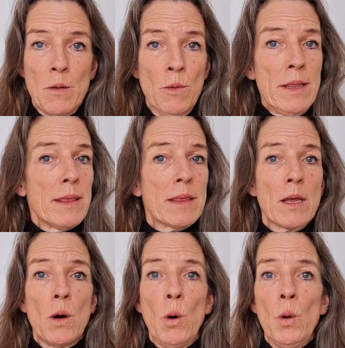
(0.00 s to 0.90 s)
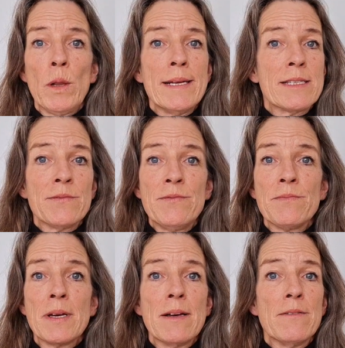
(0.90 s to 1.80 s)
with all its
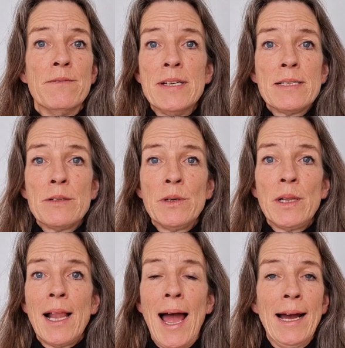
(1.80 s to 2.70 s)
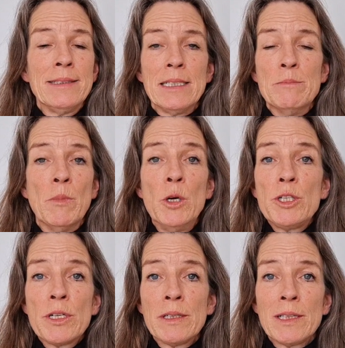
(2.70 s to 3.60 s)
visceral and
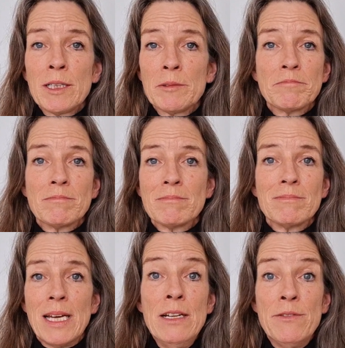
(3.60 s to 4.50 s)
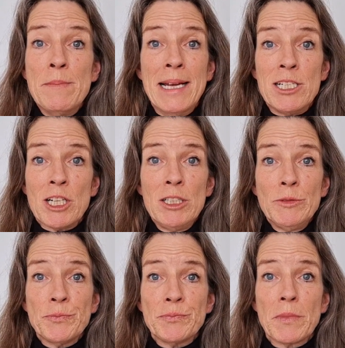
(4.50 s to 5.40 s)
emotional
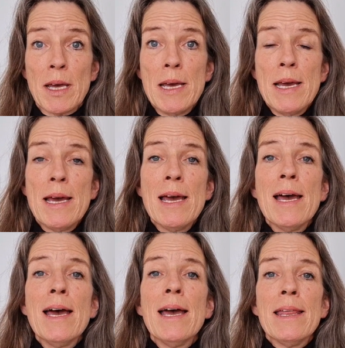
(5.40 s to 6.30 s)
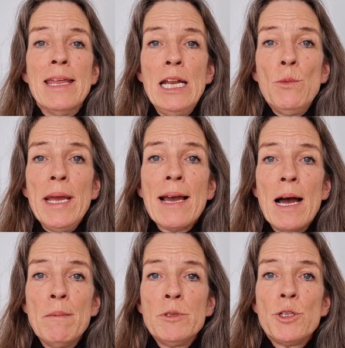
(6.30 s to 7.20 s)
information, then we
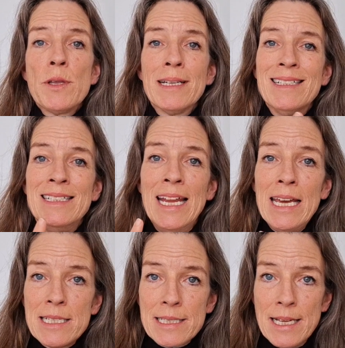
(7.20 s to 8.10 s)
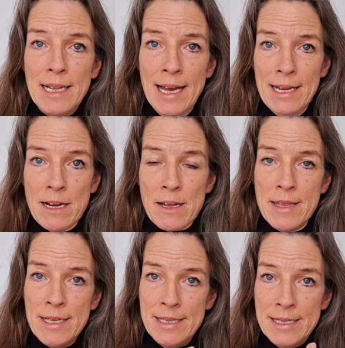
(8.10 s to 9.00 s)
come to the next layer,
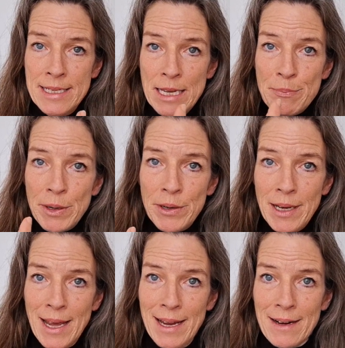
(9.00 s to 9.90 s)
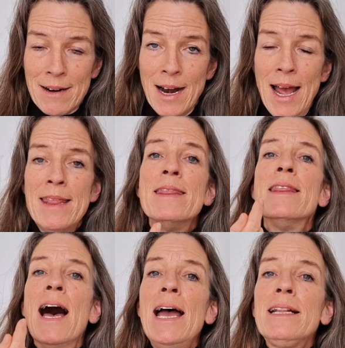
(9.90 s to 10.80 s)
the deeper layer, and
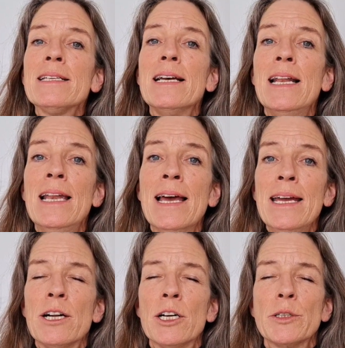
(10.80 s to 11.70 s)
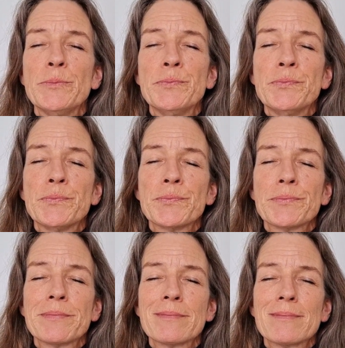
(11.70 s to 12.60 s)
that layer,
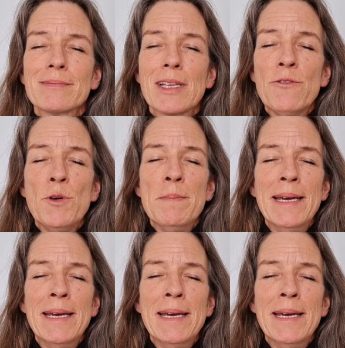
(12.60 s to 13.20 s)
if we